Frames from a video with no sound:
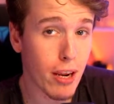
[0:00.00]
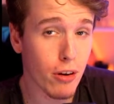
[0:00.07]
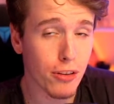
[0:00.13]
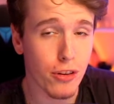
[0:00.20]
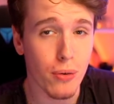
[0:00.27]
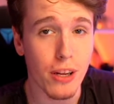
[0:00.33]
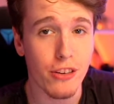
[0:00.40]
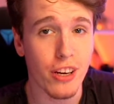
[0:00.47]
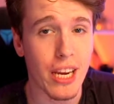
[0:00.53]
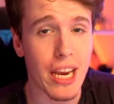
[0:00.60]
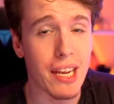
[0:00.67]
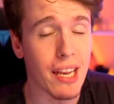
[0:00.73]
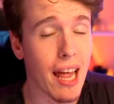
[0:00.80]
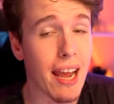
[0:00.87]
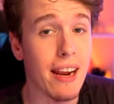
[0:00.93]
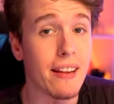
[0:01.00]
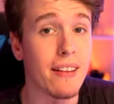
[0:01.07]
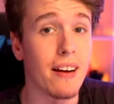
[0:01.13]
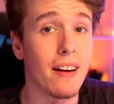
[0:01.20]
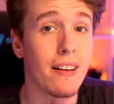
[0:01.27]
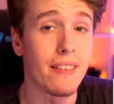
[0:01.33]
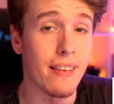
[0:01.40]
on Twitch again like it
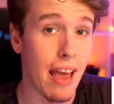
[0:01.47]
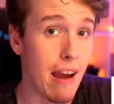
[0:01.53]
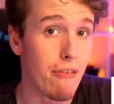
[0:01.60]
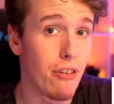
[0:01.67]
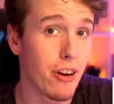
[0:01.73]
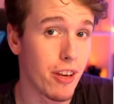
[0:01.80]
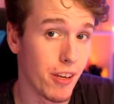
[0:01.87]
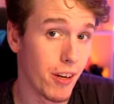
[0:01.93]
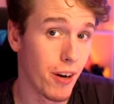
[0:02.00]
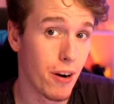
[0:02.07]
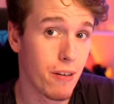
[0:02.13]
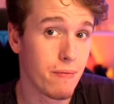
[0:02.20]
does every year.